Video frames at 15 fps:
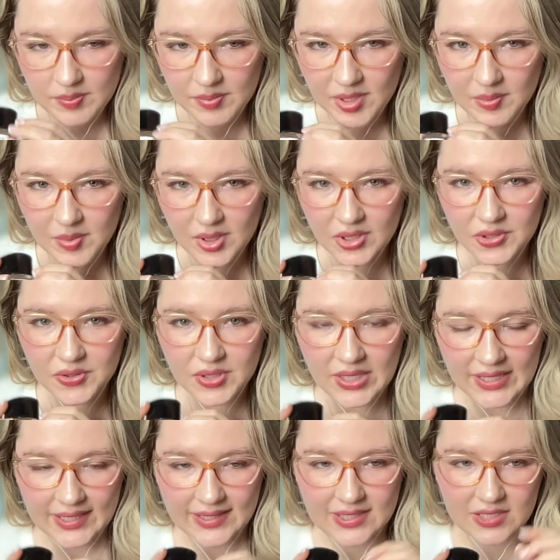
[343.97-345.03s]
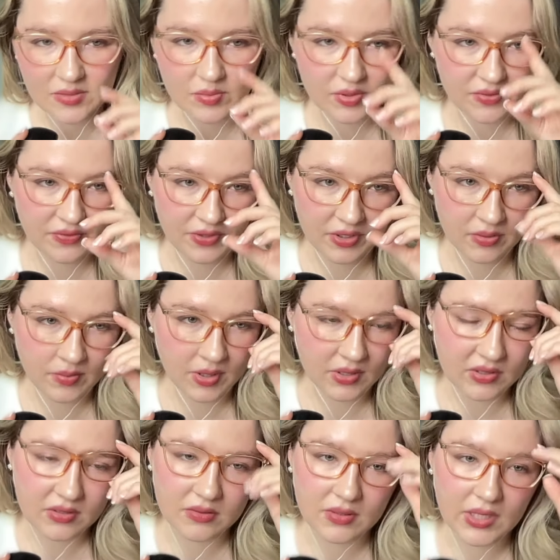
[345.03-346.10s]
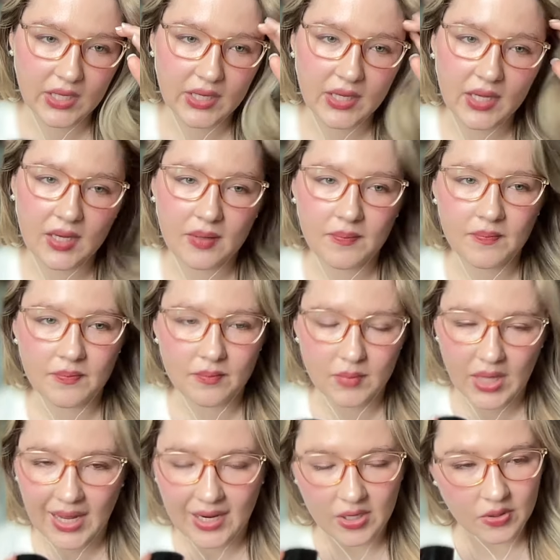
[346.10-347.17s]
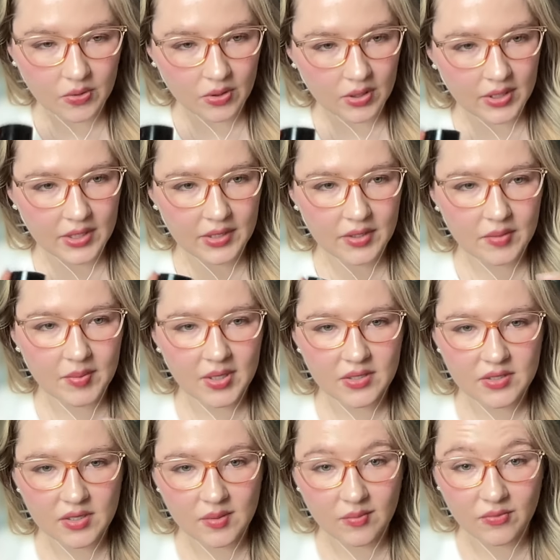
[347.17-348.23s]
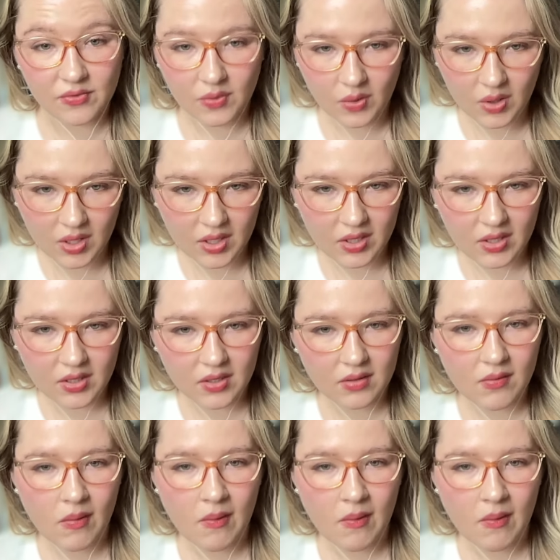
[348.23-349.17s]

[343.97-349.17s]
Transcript: People who like this perfume also like Black Orchid by Tom Ford,